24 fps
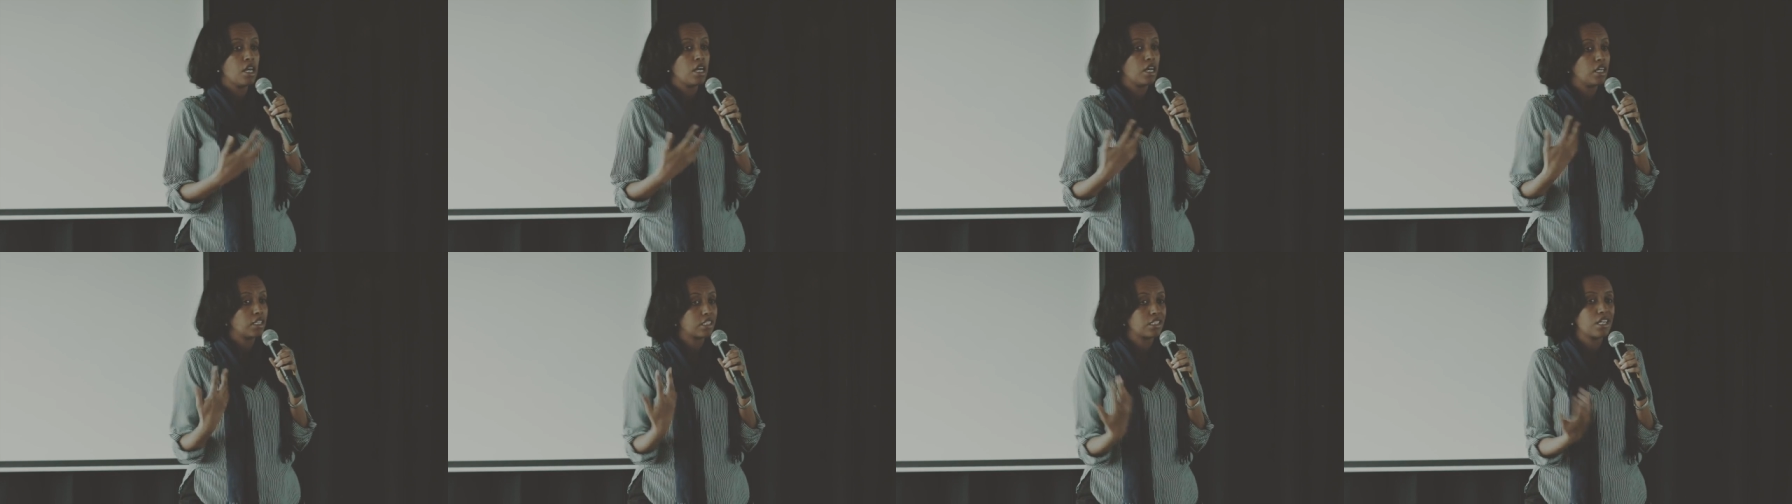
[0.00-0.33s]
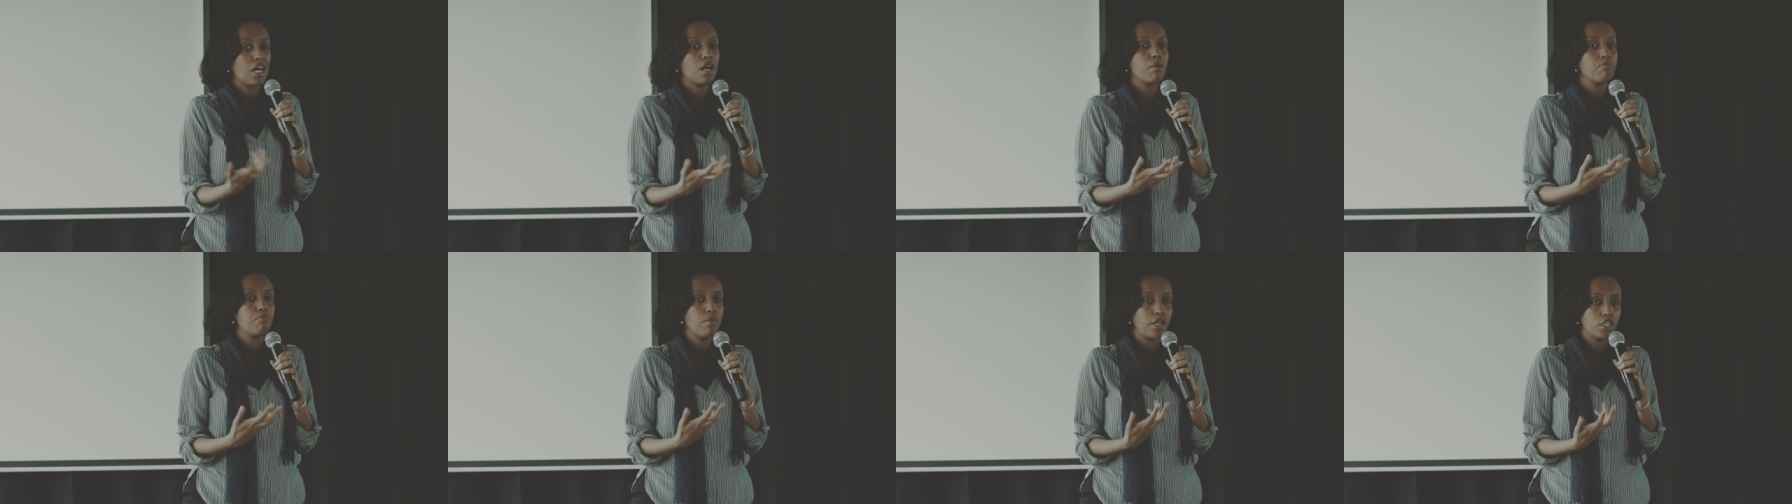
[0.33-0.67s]
is
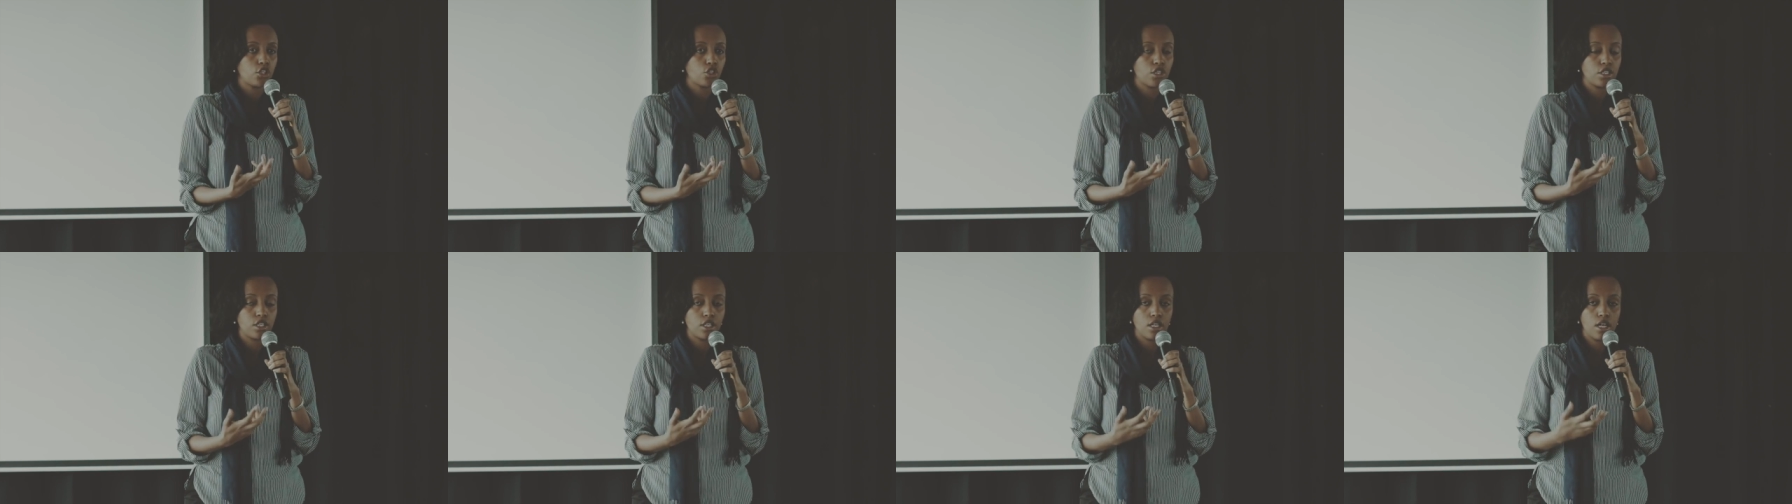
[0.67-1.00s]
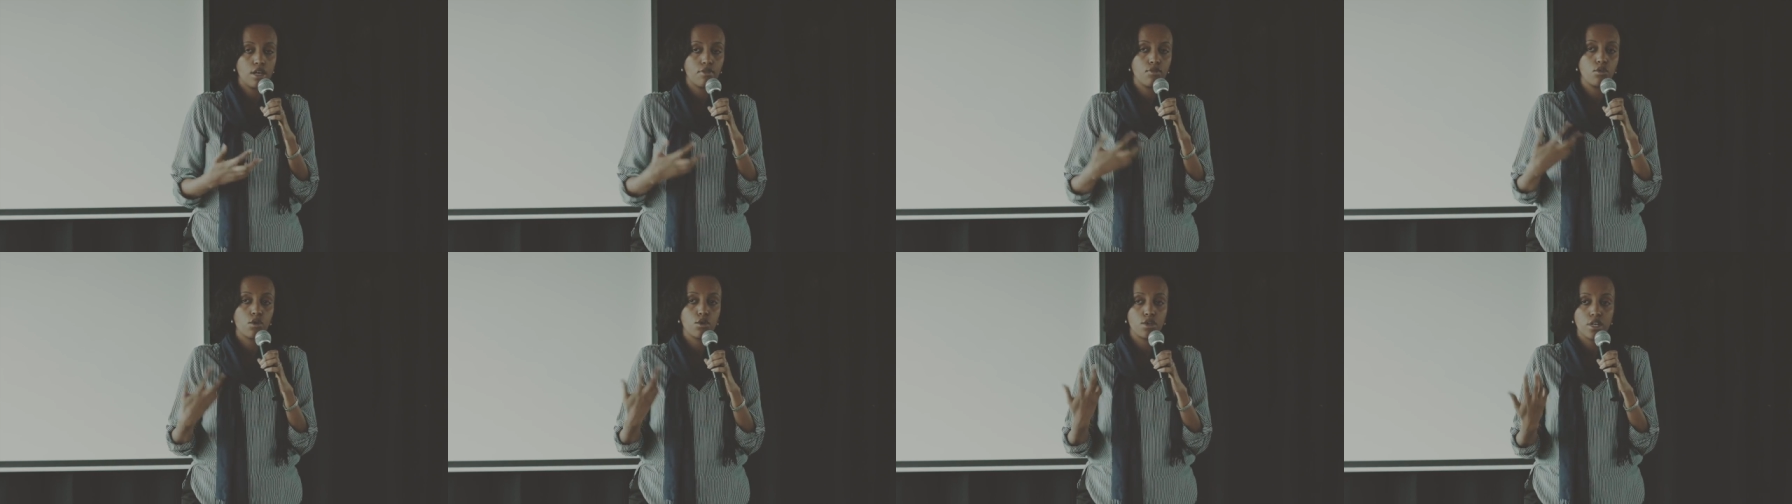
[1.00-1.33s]
not mentioned
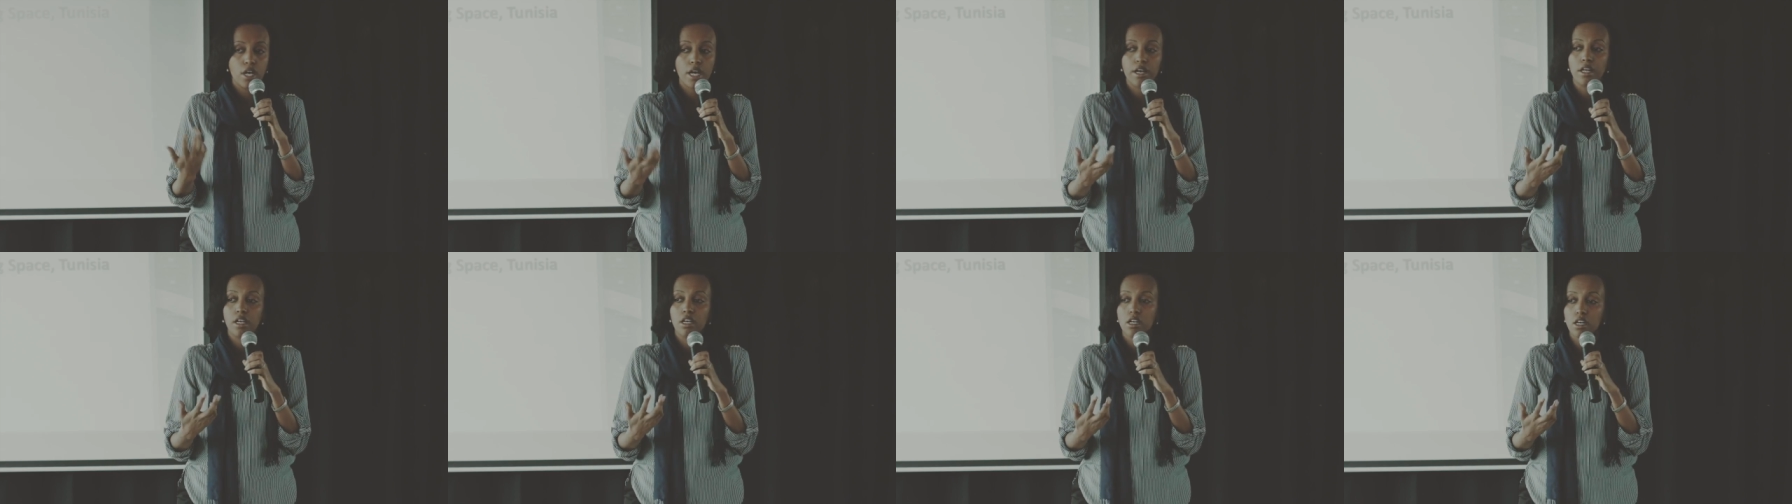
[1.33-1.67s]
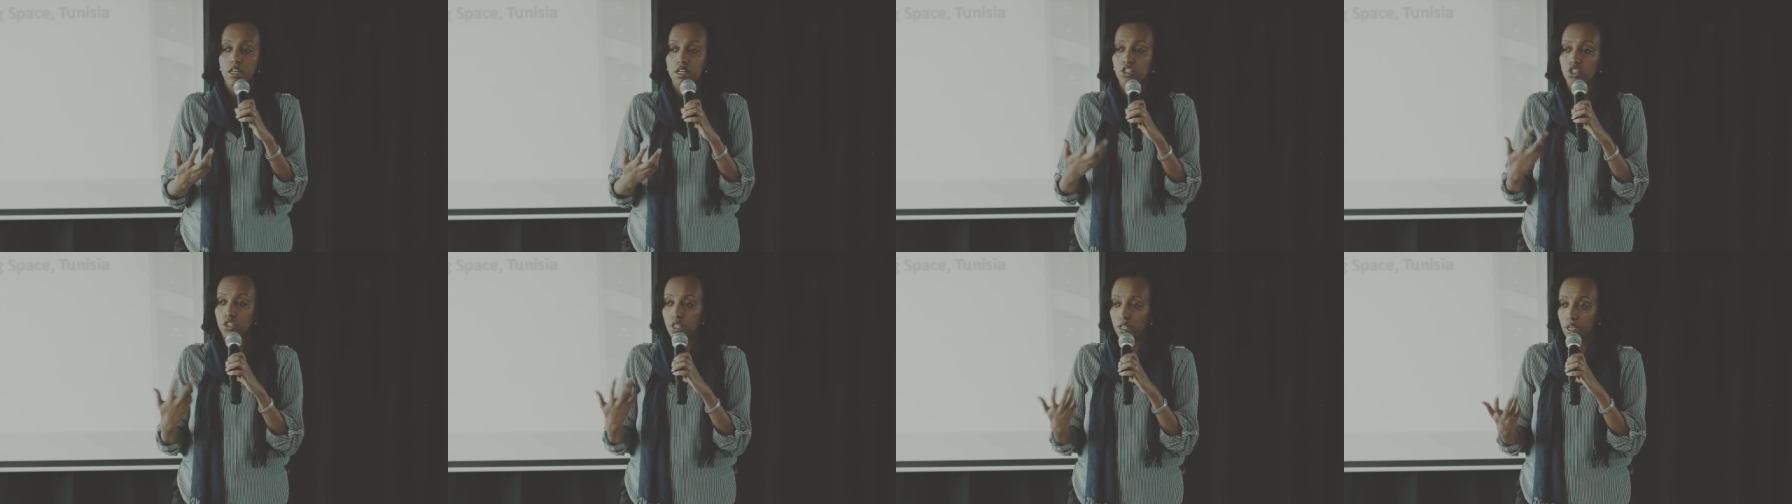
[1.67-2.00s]
enough or not
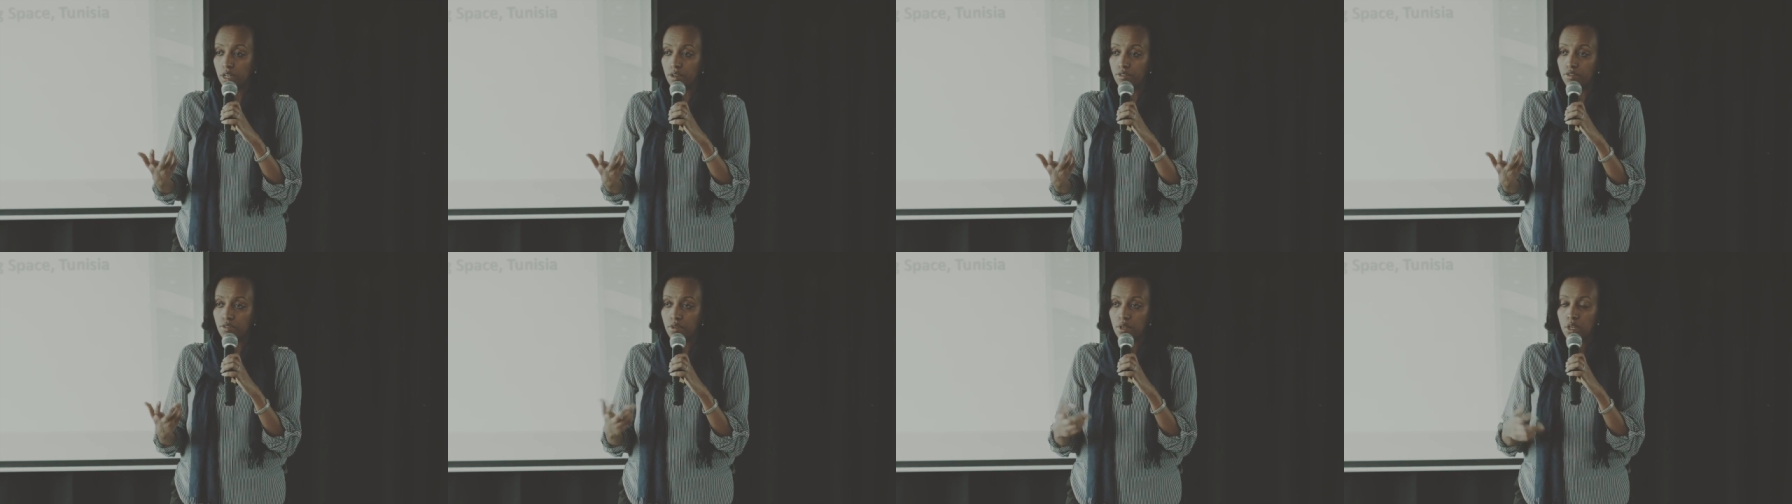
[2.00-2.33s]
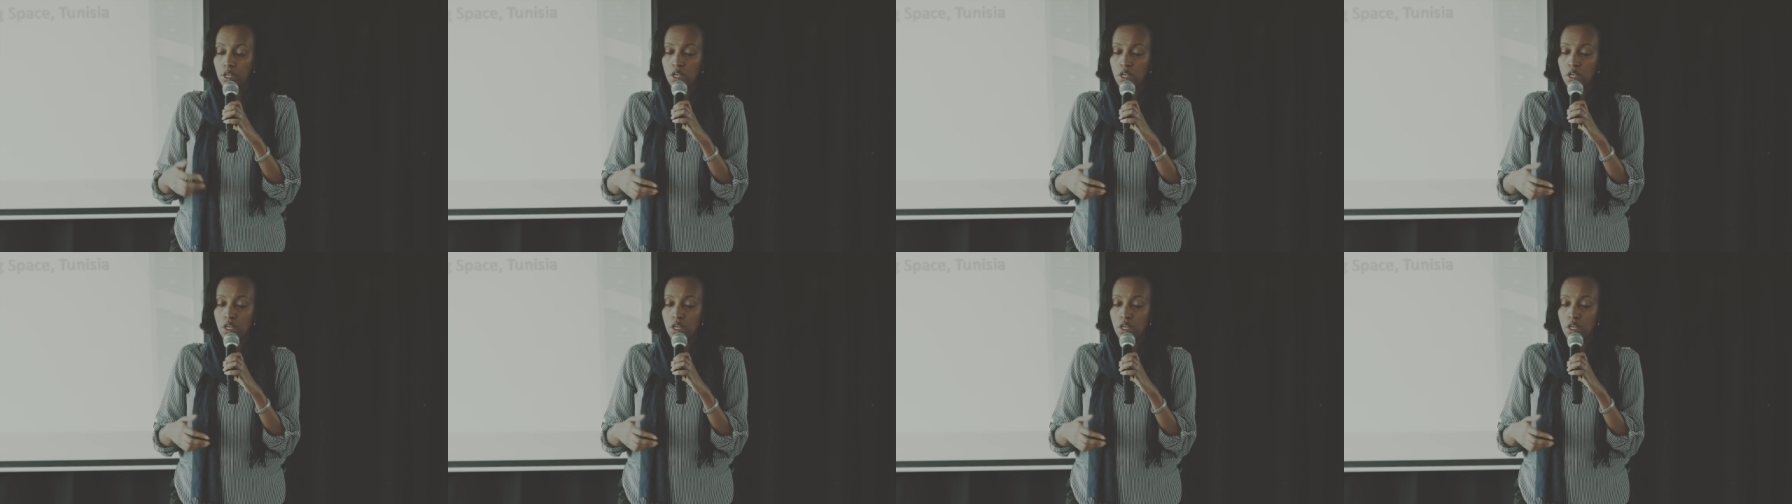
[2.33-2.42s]
encouraged enough.